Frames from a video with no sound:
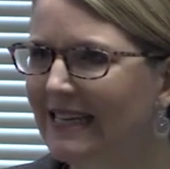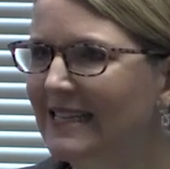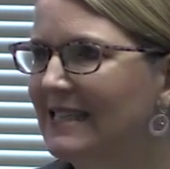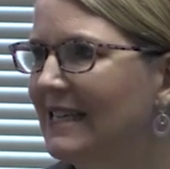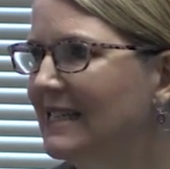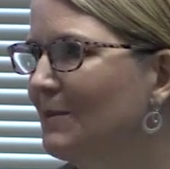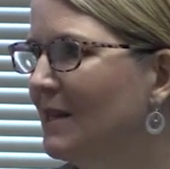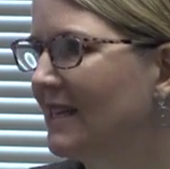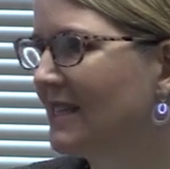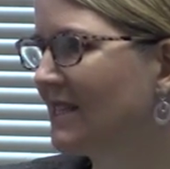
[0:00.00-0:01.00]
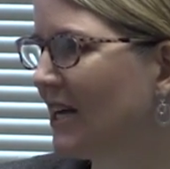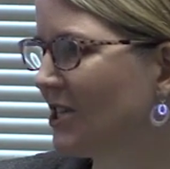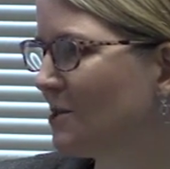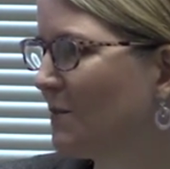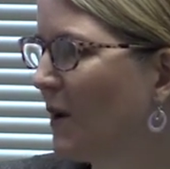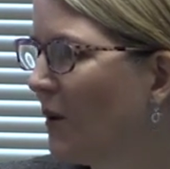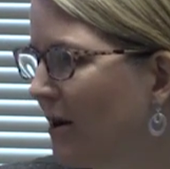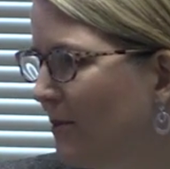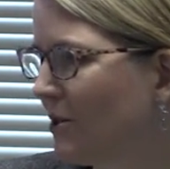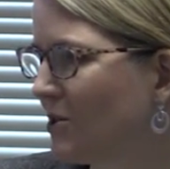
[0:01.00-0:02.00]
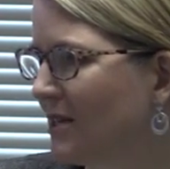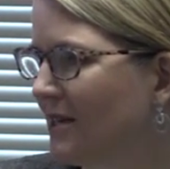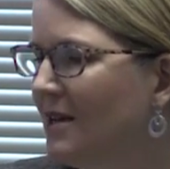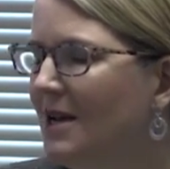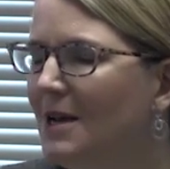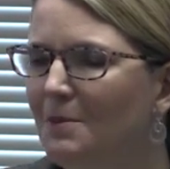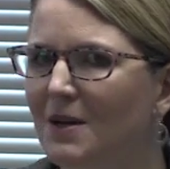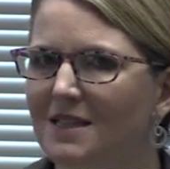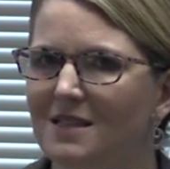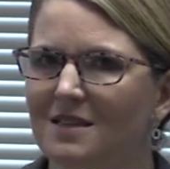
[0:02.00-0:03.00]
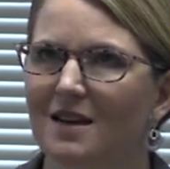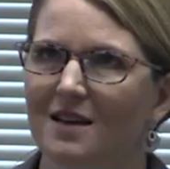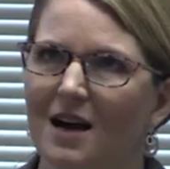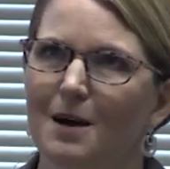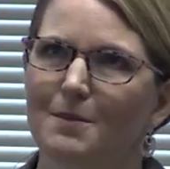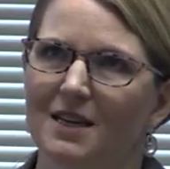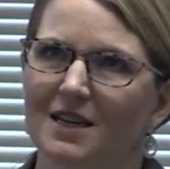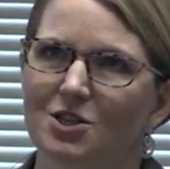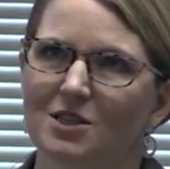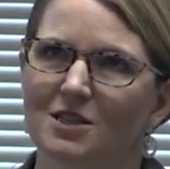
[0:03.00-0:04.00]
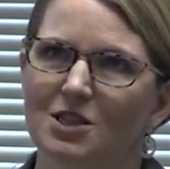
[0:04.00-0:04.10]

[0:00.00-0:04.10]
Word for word: it's not something that's done just by one person, but it's done in combination.